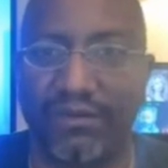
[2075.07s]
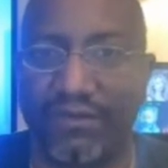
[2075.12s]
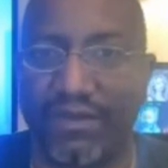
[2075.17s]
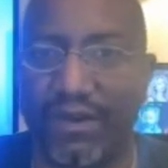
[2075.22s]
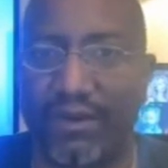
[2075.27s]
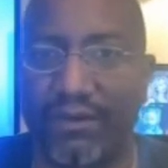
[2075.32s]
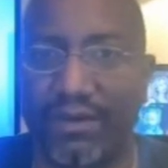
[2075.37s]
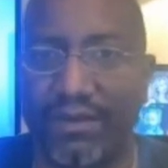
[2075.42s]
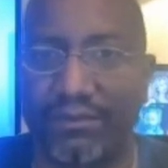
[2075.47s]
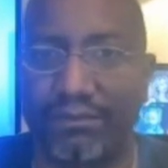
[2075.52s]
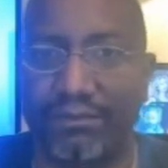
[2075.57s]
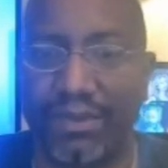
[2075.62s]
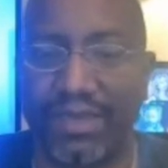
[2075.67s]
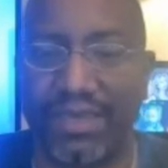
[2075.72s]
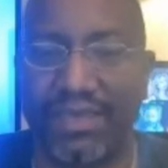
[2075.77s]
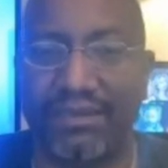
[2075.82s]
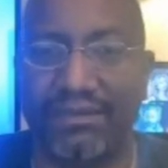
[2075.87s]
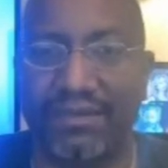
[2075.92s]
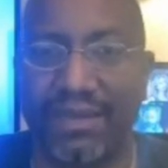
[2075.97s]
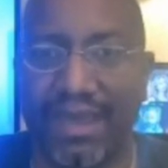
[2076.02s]
very
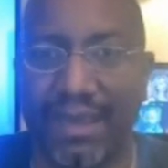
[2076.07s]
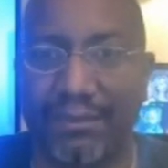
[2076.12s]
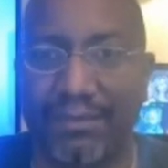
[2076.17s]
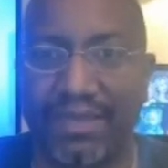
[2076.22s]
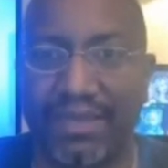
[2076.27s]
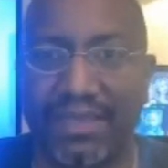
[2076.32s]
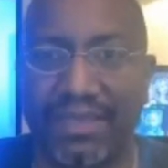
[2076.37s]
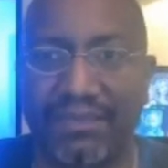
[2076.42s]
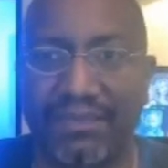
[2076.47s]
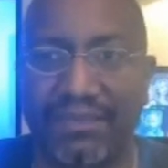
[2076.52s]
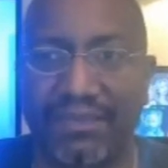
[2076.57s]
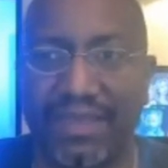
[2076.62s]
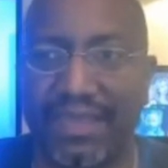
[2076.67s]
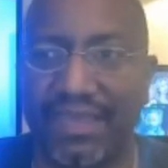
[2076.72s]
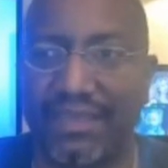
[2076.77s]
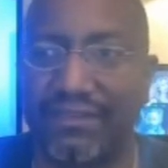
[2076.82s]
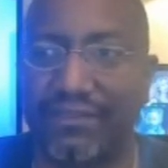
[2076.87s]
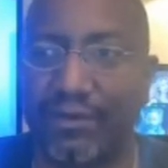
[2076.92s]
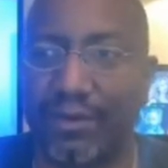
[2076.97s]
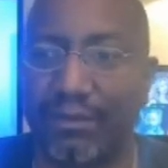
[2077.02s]
big topic and
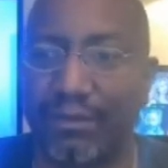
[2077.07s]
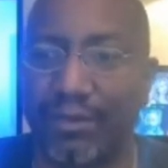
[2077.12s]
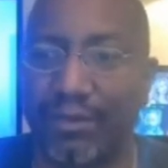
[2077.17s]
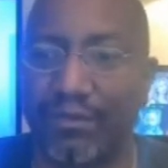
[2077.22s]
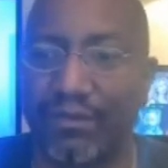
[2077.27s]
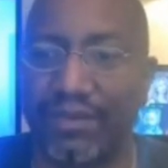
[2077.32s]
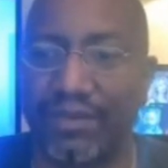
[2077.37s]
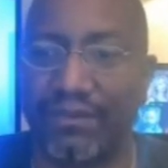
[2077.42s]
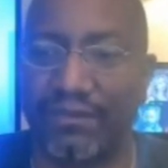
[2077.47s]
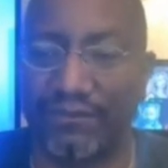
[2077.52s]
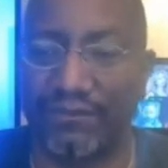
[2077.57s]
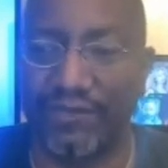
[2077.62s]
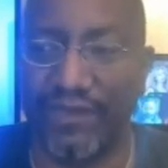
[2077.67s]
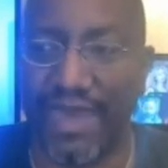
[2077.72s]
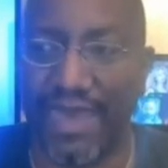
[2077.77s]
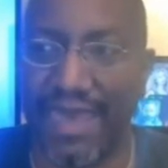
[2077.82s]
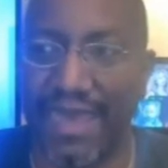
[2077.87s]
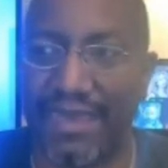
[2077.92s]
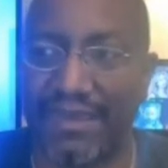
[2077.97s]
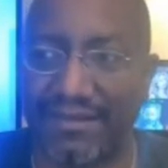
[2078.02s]
things are moving
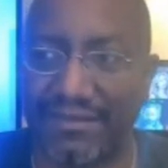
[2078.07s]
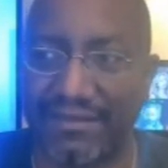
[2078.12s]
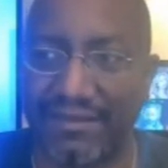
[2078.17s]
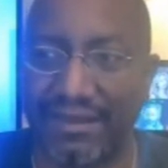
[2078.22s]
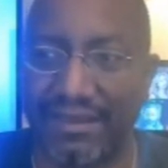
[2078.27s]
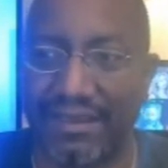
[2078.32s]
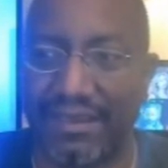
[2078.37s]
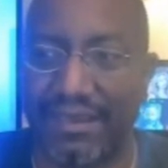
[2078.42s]
fast.